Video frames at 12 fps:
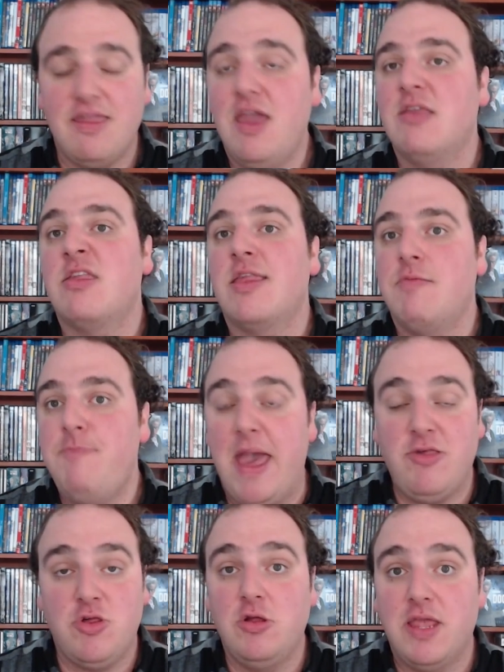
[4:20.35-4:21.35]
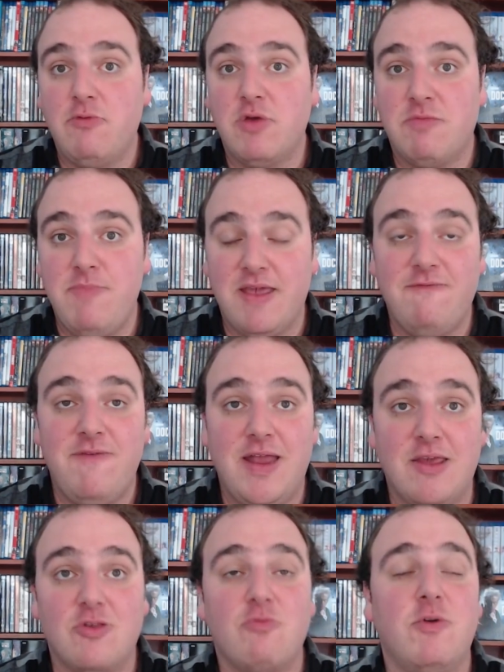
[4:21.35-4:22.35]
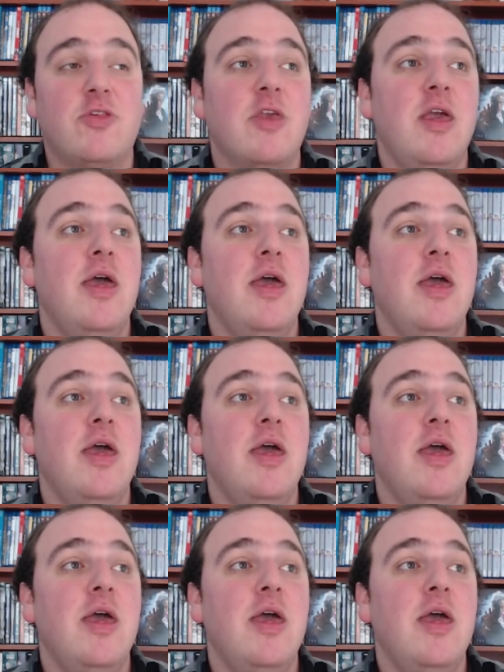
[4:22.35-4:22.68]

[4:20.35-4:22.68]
especially with Big Finish, which